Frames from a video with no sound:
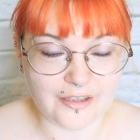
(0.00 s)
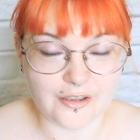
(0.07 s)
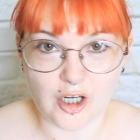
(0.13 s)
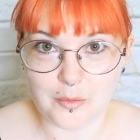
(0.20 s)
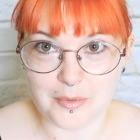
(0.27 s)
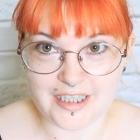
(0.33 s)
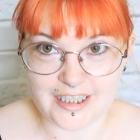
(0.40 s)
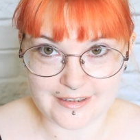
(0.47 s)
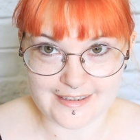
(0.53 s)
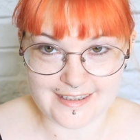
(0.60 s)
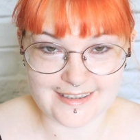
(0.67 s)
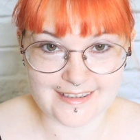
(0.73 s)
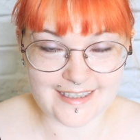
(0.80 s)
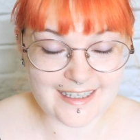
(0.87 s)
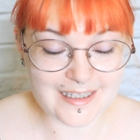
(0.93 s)
nobody could
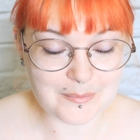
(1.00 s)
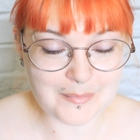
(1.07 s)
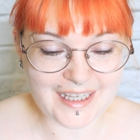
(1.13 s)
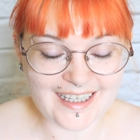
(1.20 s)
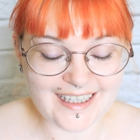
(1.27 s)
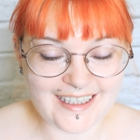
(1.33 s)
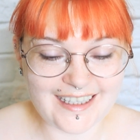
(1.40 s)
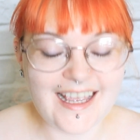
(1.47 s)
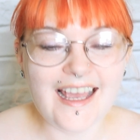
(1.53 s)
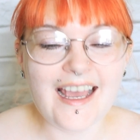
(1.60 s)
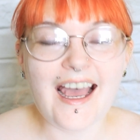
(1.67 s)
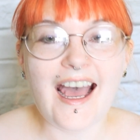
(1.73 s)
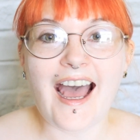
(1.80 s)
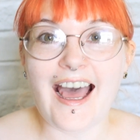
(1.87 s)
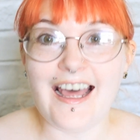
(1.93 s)
see me
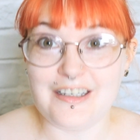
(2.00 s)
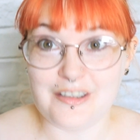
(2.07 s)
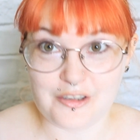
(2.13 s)
and